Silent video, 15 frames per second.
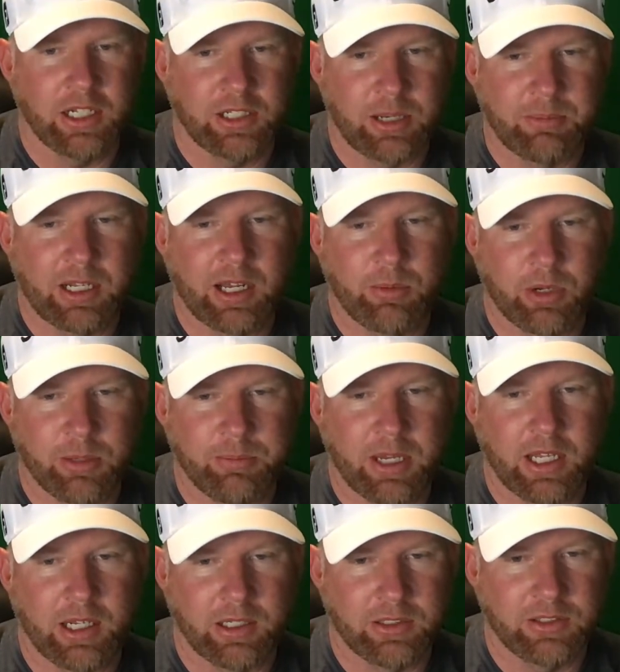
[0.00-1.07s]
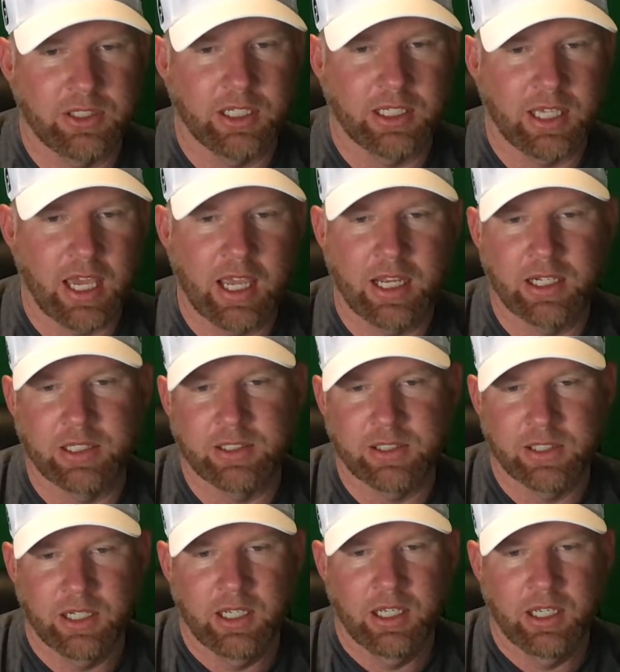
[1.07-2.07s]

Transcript: I mean, I would have made sick gains.